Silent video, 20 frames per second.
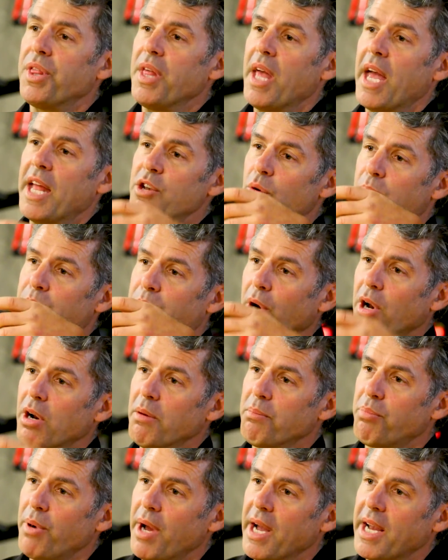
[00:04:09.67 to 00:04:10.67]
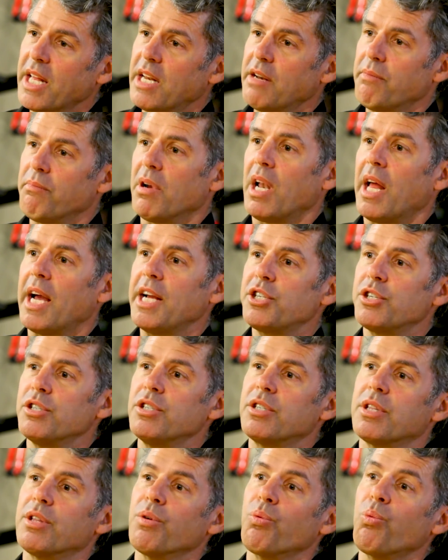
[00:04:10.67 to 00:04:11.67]
and your bottom bracket in relation
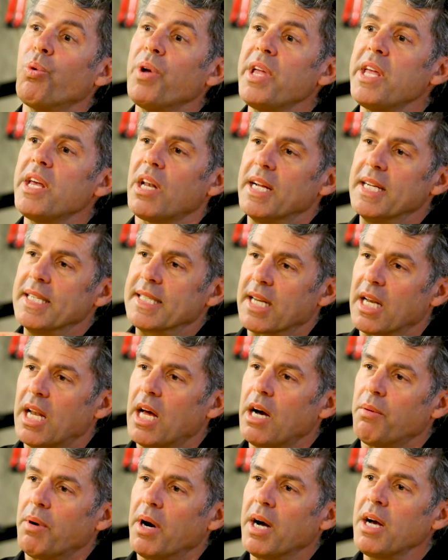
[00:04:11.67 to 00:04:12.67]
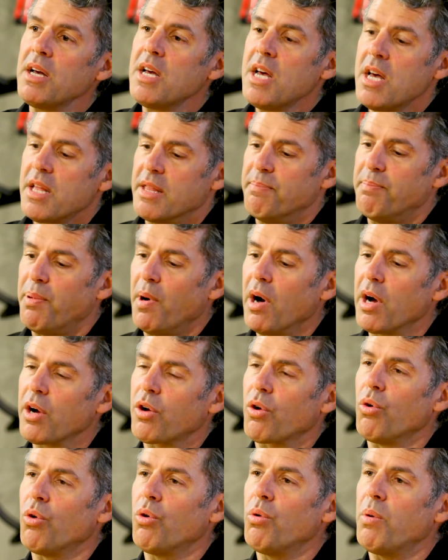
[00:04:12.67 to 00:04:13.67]
to the wheel is lower, the
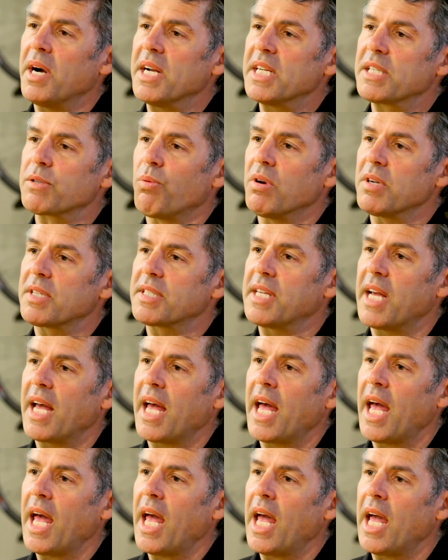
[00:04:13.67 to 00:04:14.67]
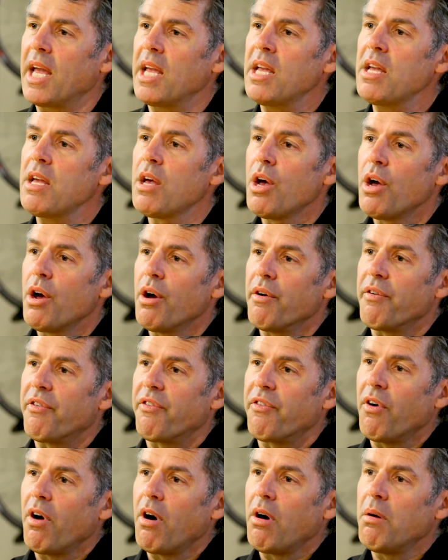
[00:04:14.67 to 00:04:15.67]
bike always wants to hang
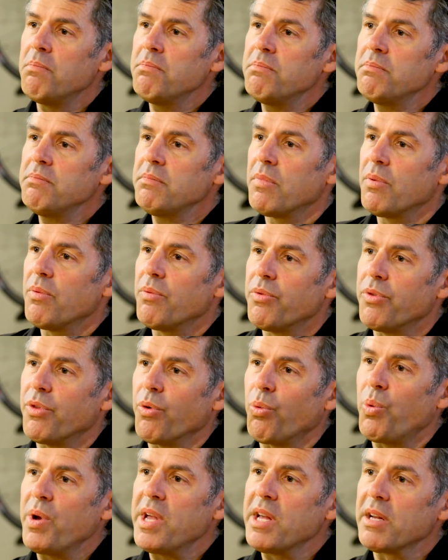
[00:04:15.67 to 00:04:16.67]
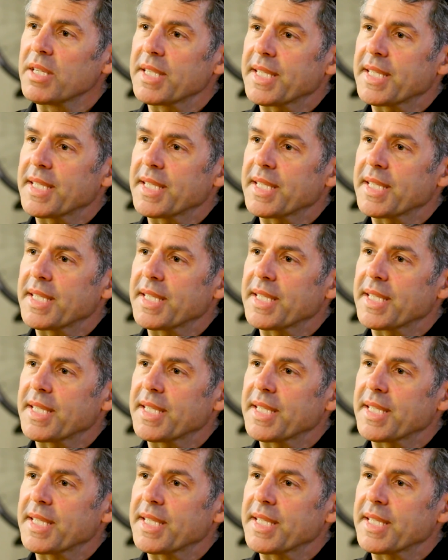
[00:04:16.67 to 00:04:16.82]
from the wheel